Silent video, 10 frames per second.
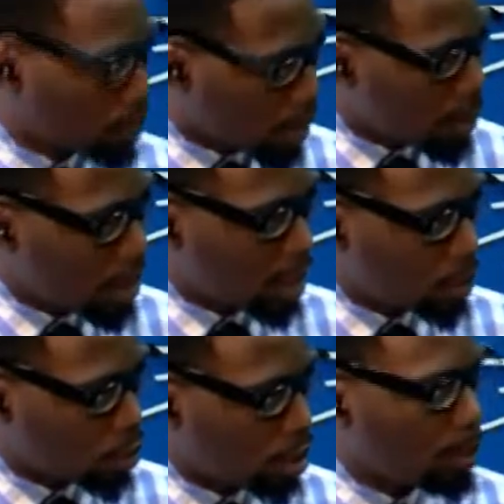to carry out their
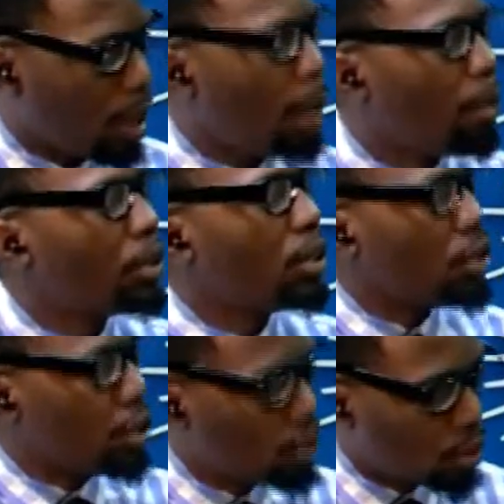job. But the
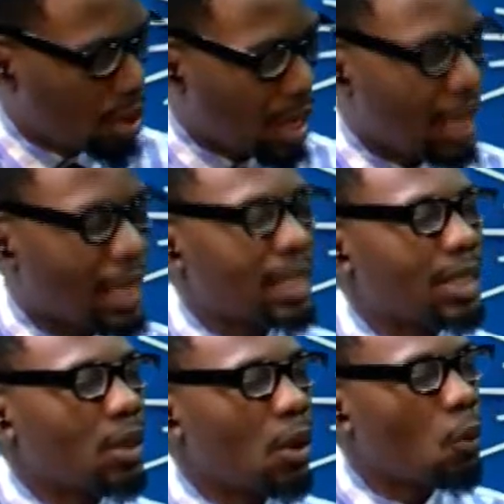issue here
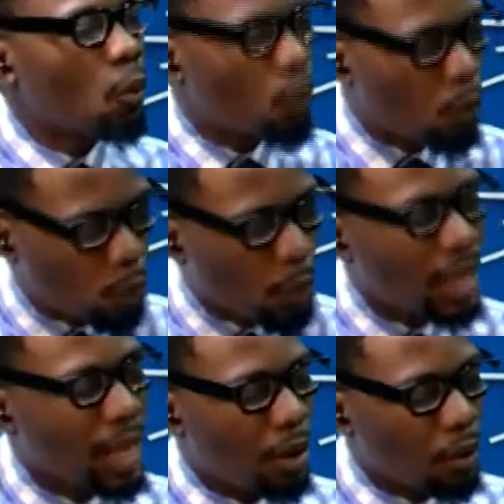is
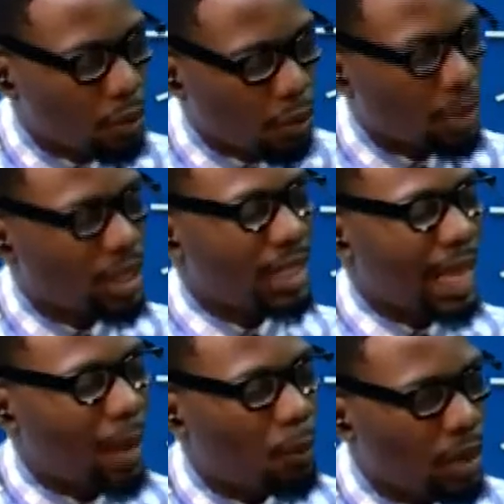whether or not
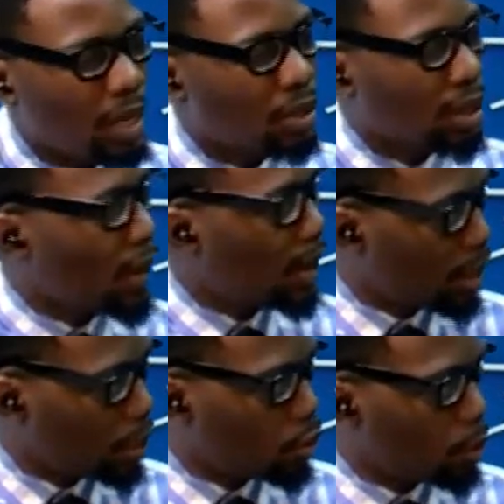they are willing to carry out
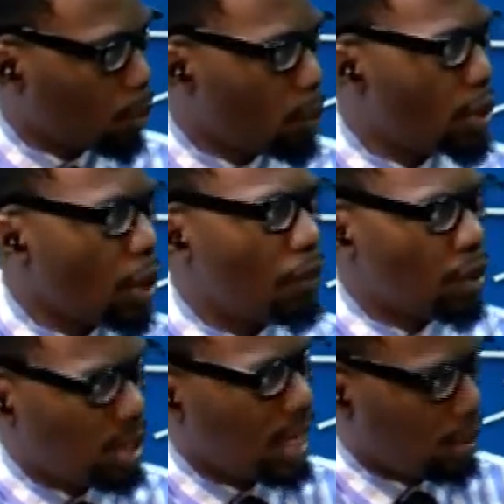their job, which
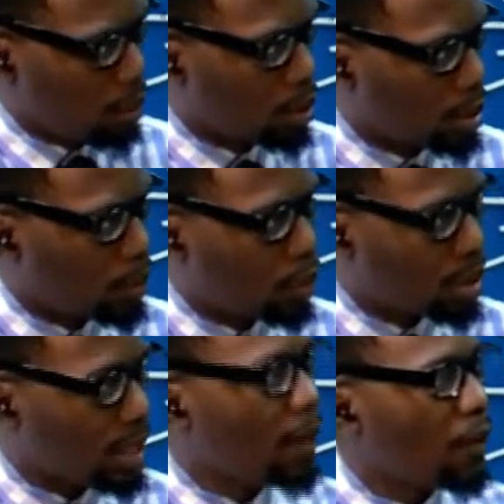obviously they are not,
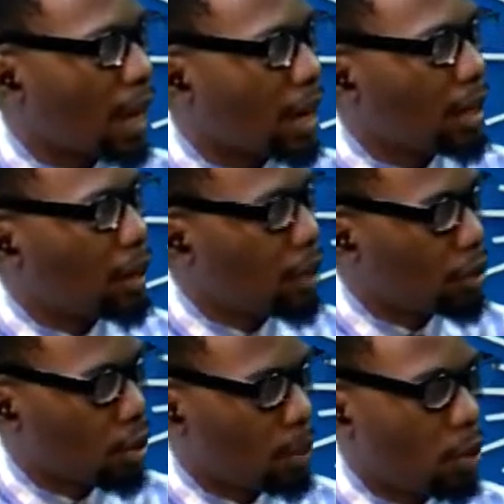because if they are carrying out
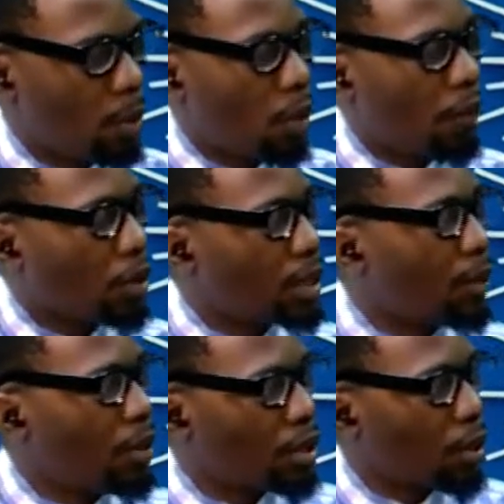their job, there will be obviously
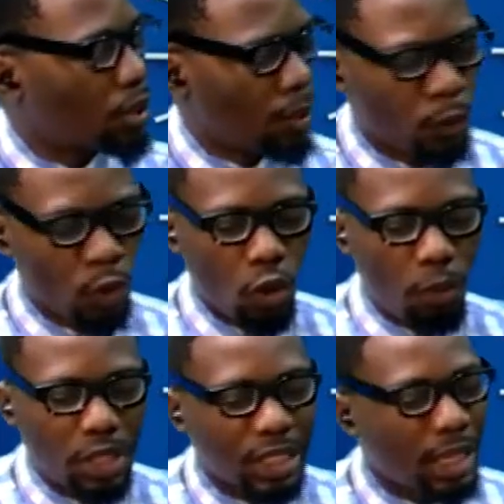results. We'll
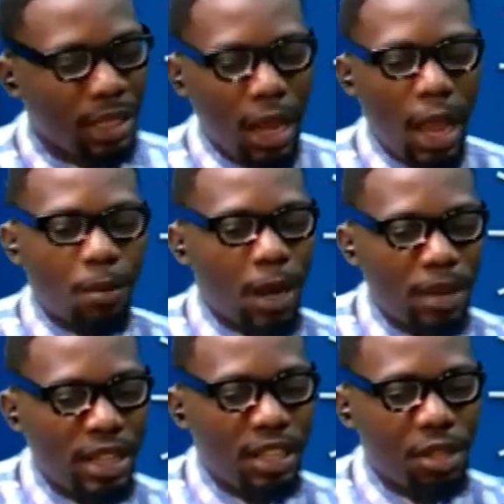be seeing,
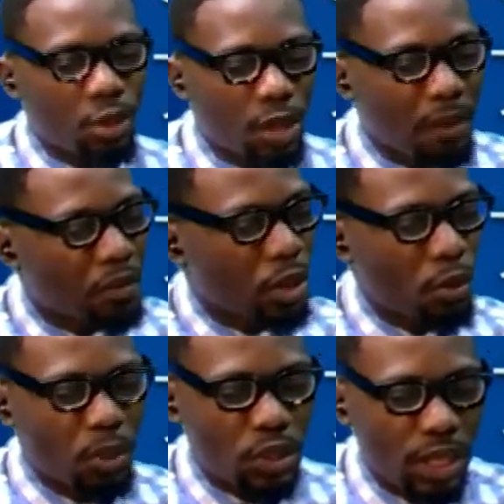probably in the news every day,
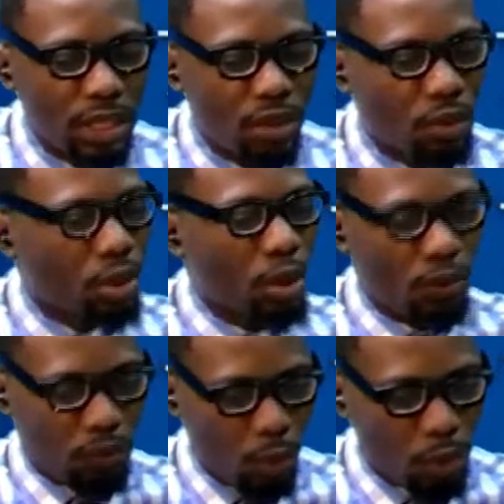we'll be seeing news
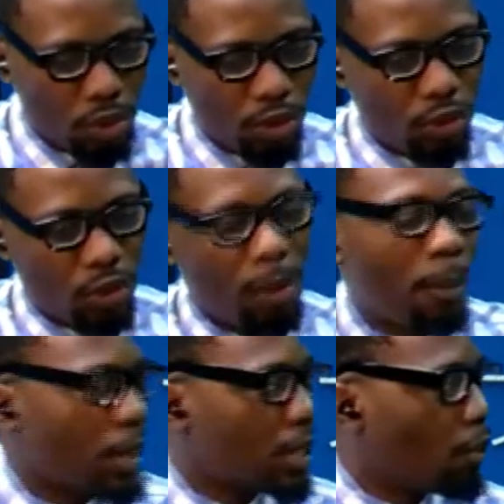of, so
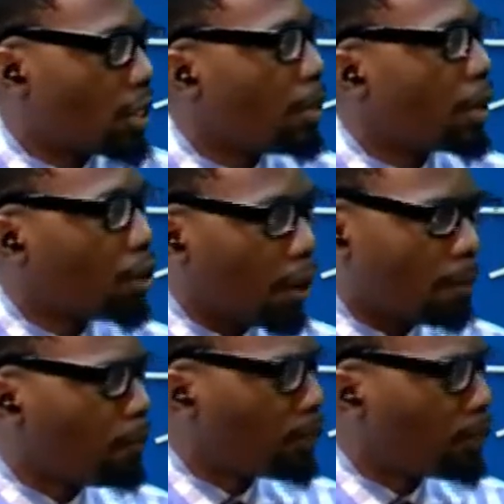person was picked up,